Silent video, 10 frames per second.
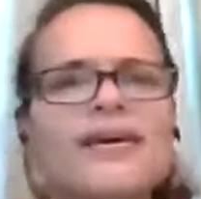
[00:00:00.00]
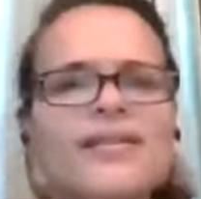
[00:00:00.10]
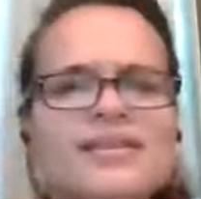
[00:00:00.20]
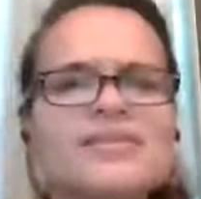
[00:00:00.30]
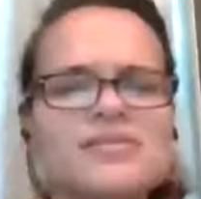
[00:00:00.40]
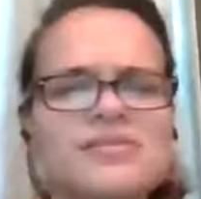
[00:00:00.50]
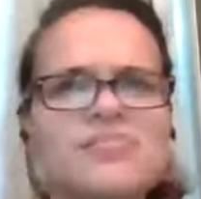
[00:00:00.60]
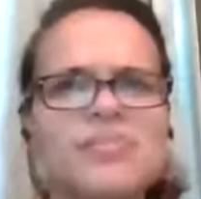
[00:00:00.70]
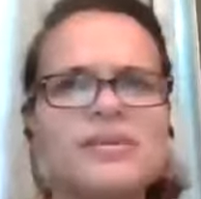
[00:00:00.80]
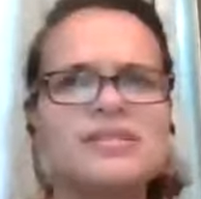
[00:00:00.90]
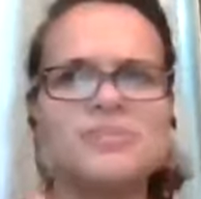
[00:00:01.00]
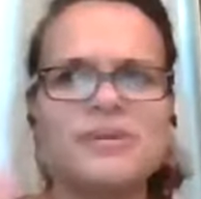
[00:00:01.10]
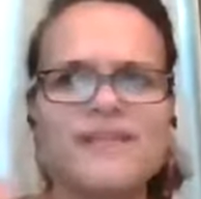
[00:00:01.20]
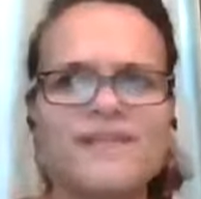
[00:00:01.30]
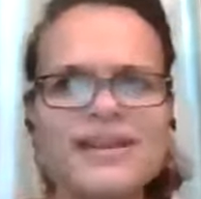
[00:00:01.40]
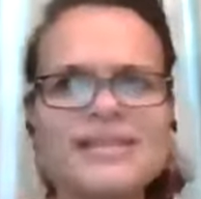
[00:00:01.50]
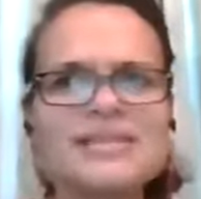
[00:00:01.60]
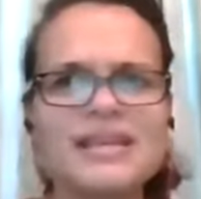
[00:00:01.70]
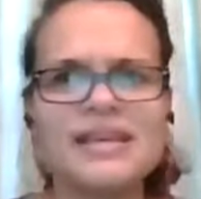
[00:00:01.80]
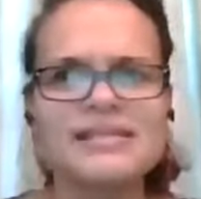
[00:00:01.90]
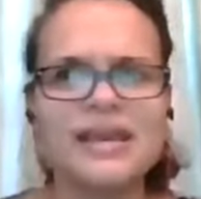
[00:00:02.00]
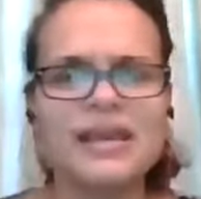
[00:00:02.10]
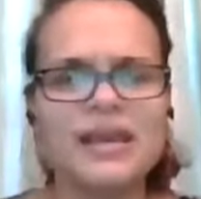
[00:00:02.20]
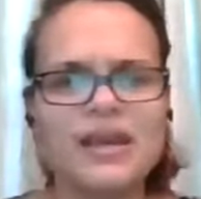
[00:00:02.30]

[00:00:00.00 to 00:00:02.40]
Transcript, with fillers: this business but investing it's like